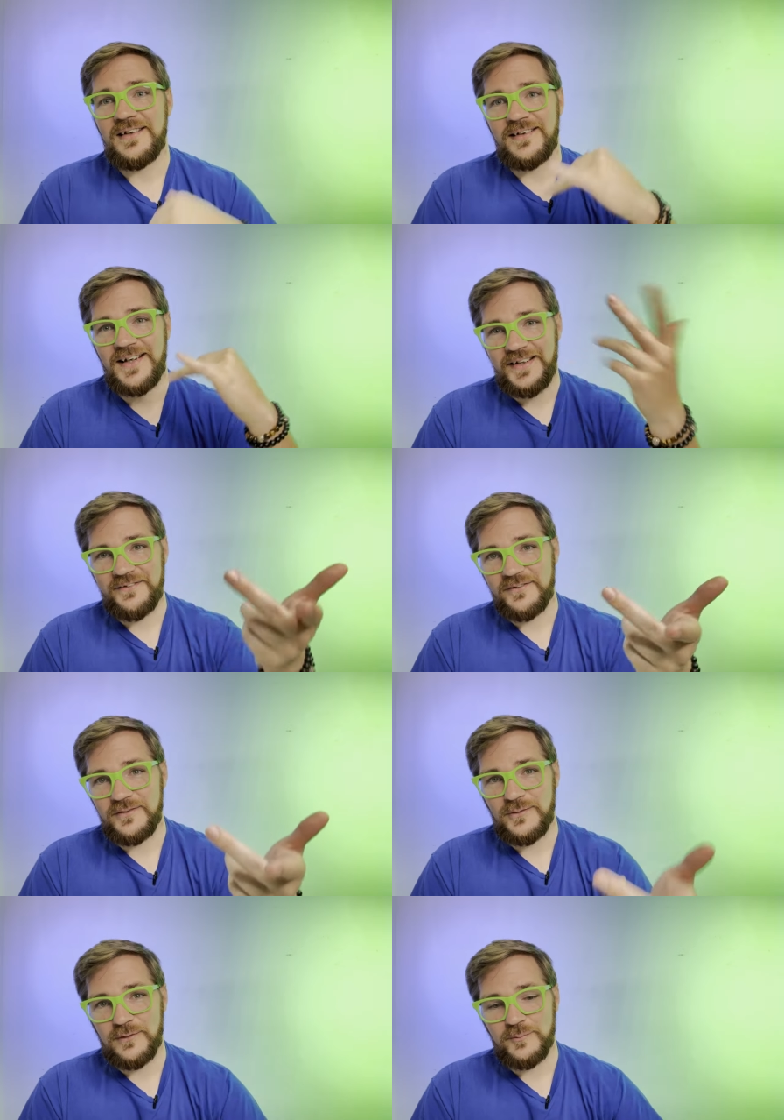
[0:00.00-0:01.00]
Now you throw
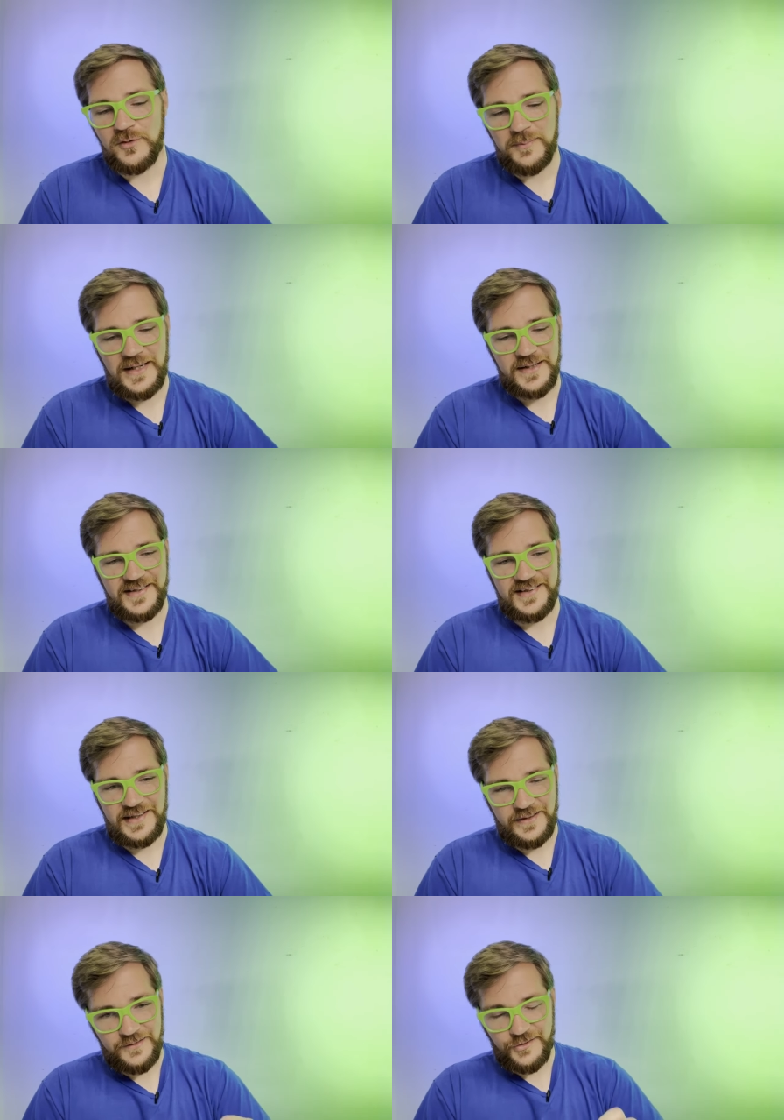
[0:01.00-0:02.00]
a quarter more minus.
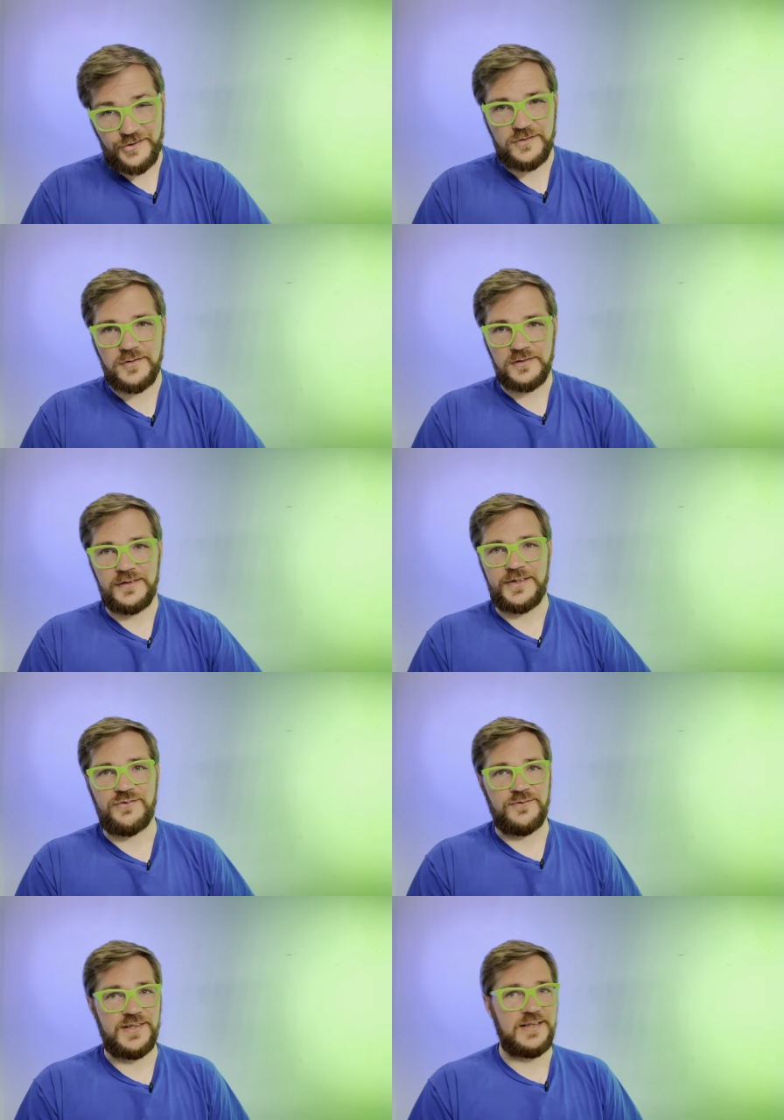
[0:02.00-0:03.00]
Now you're struggling
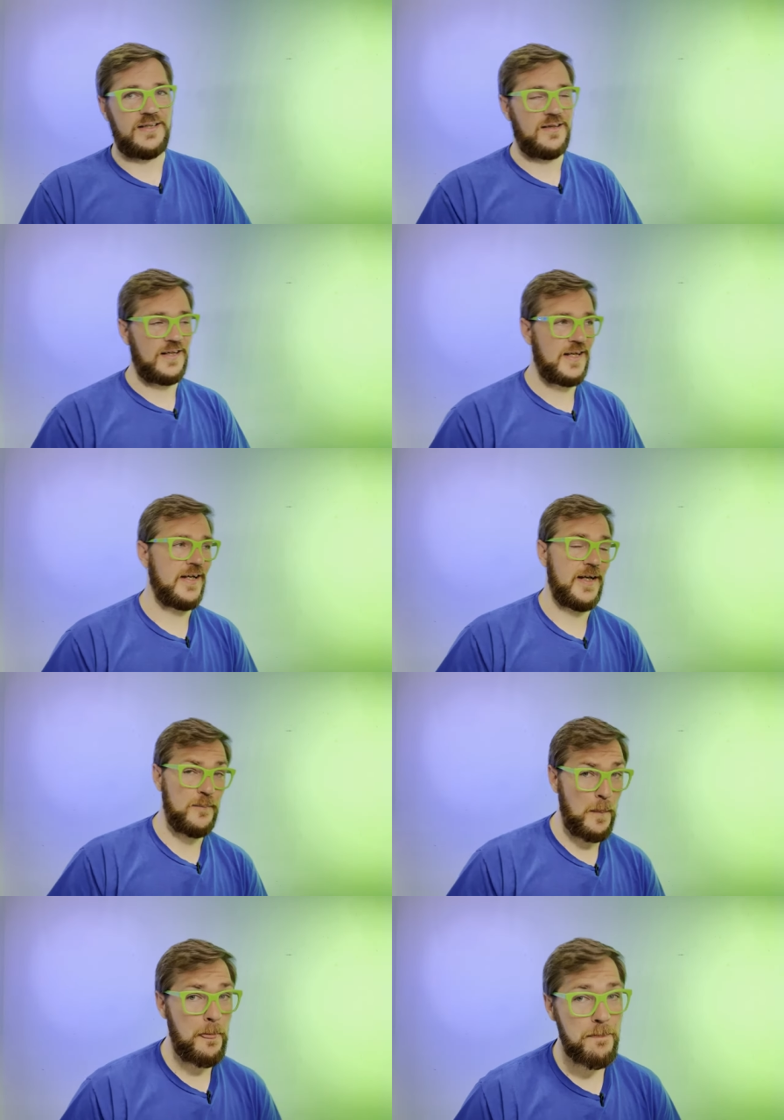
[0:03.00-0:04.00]
towards the end of the day.
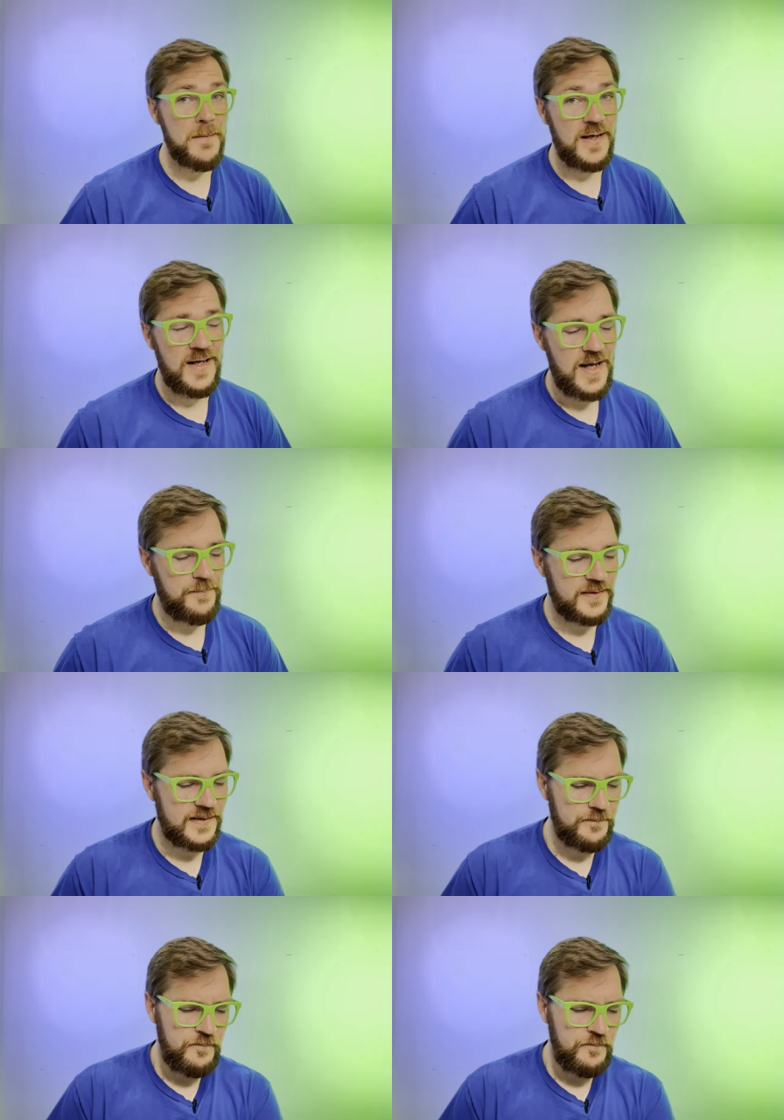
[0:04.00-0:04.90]
It happens.